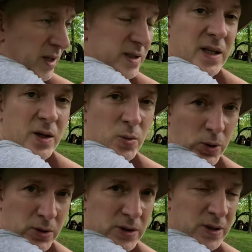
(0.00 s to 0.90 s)
and then I
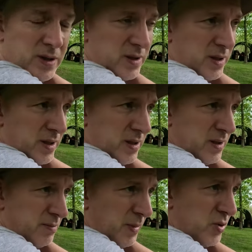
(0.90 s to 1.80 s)
worked
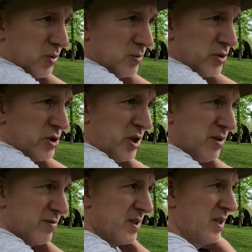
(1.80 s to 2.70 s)
uh, my normal
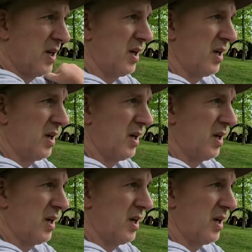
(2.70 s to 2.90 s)
shift.